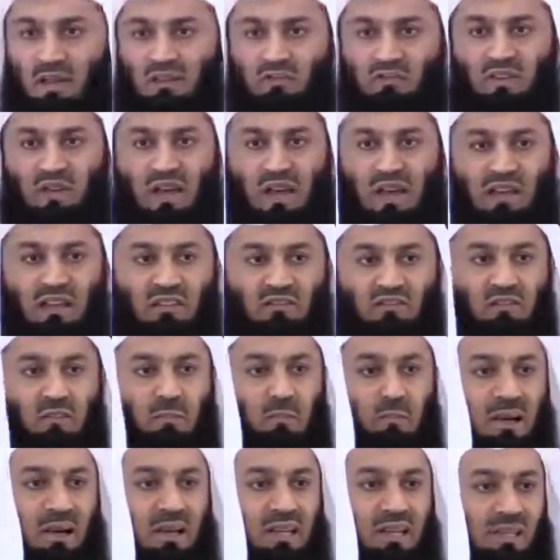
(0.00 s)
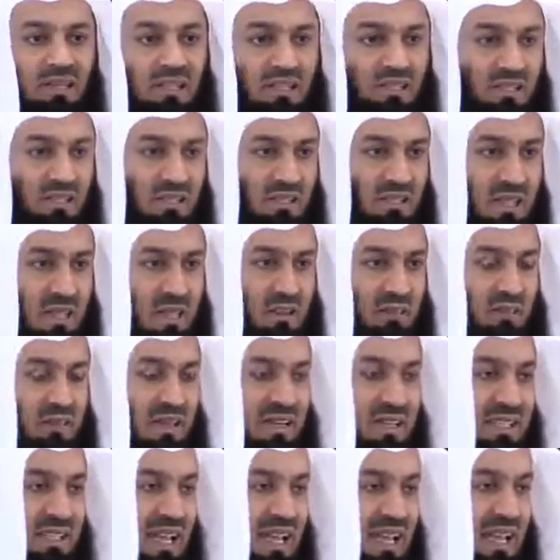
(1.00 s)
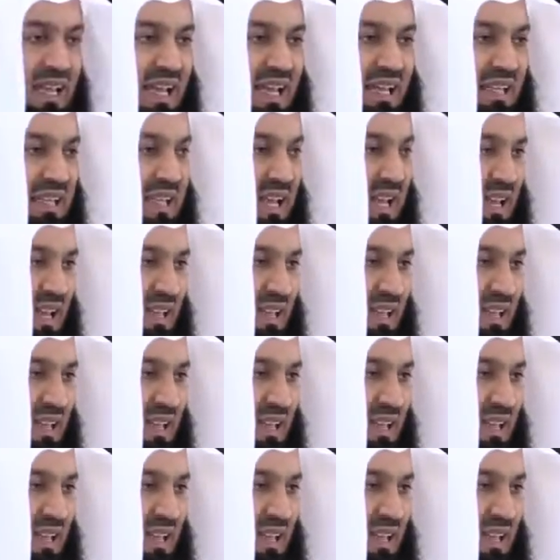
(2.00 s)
five prayers every day and